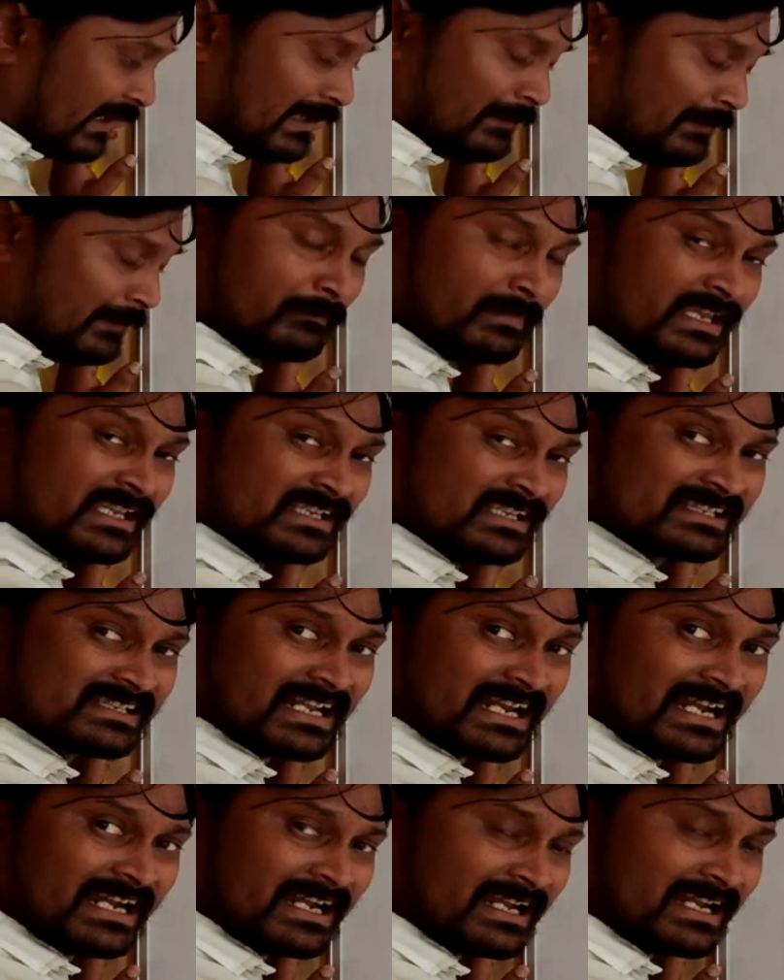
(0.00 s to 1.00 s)
m is
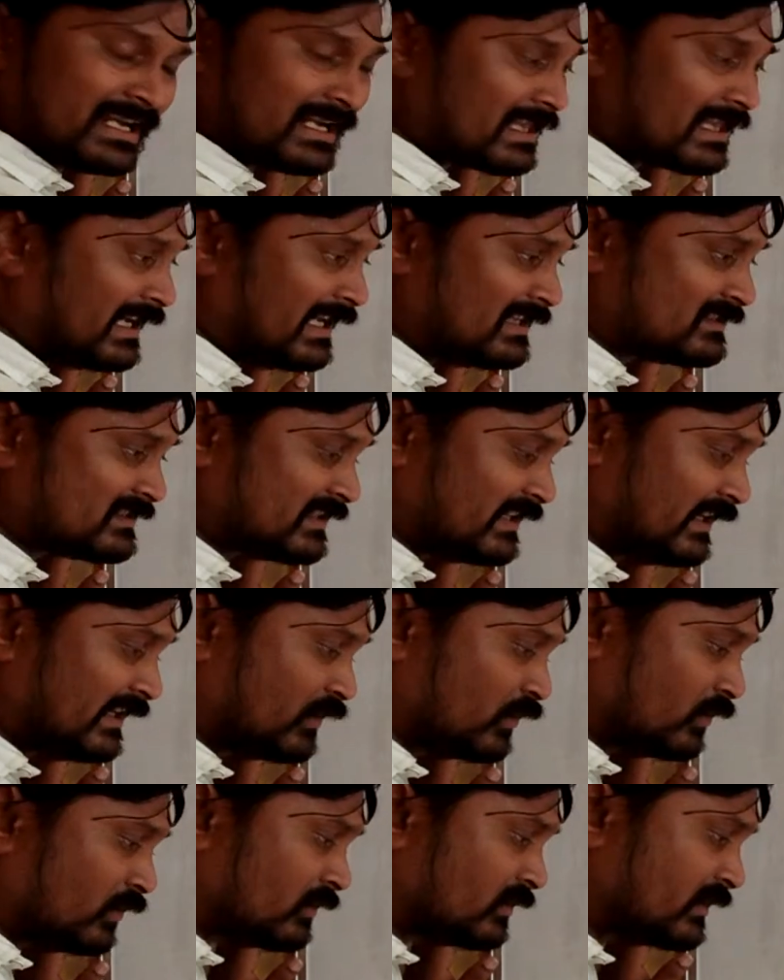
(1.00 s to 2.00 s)
greater than
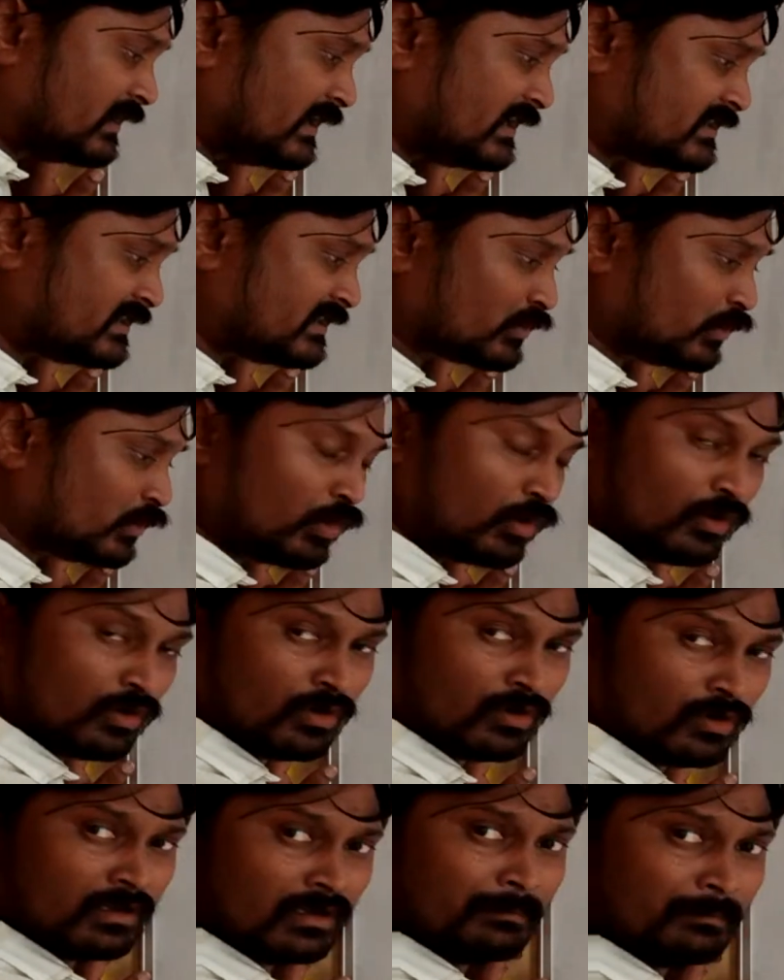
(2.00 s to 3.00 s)
0, this
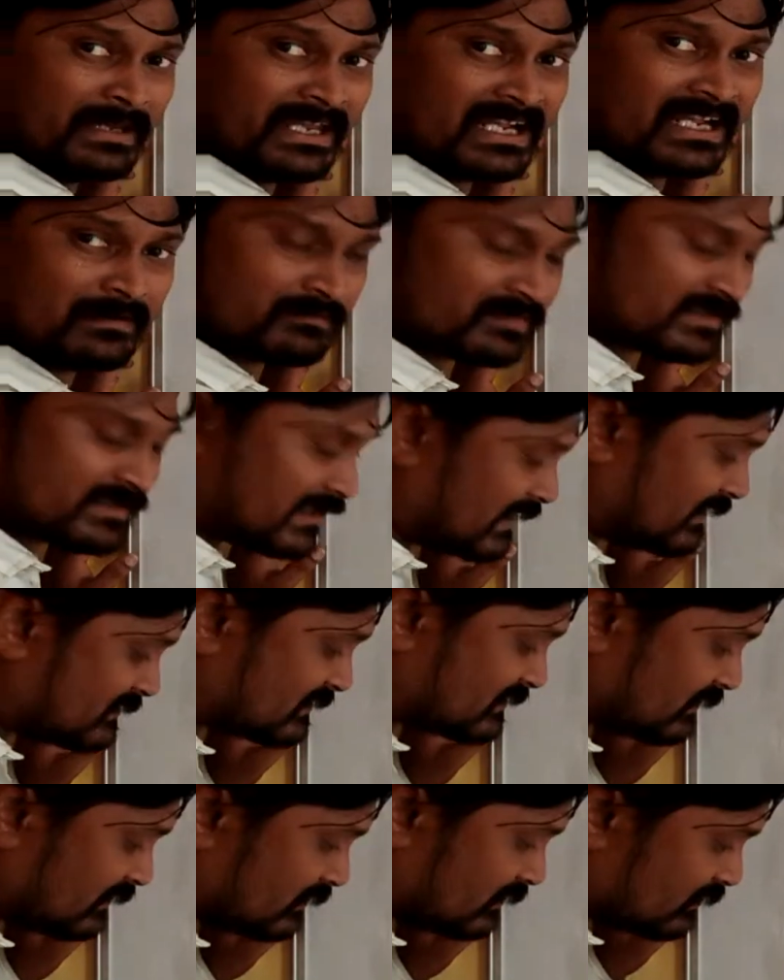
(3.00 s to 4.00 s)
whole becomes as